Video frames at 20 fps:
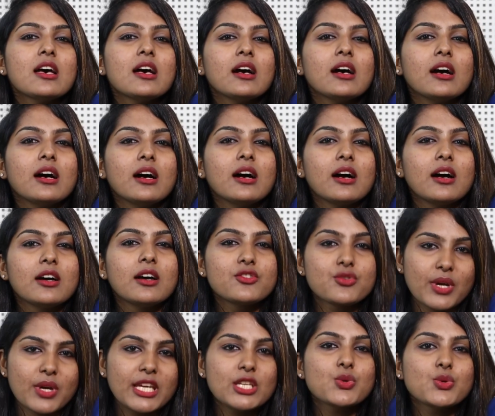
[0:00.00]

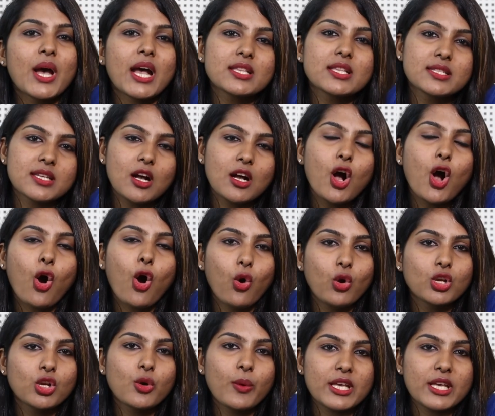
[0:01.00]
try to answer
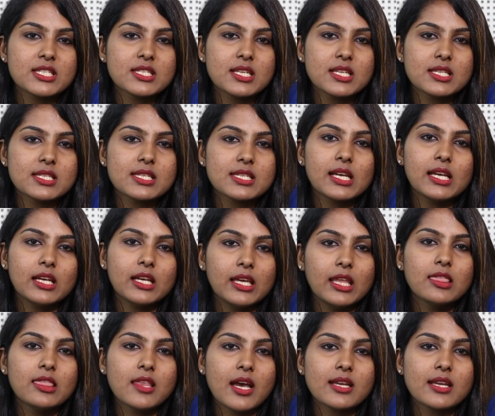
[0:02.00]
all questions
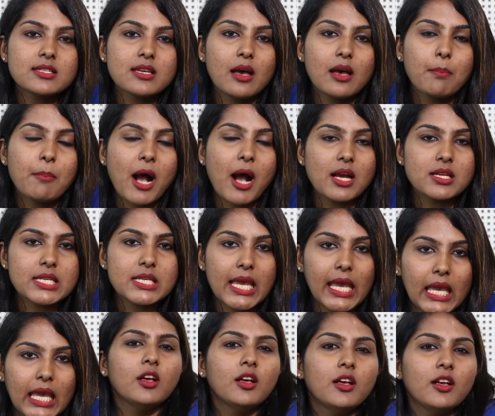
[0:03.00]
in that part
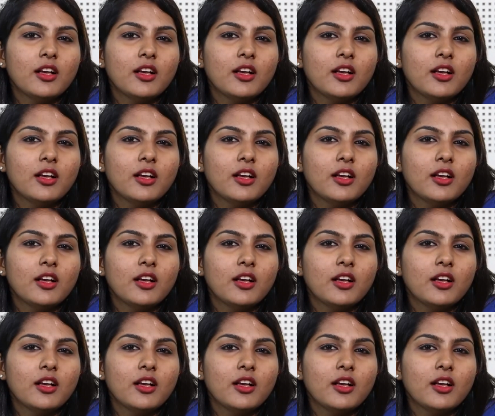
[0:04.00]
A.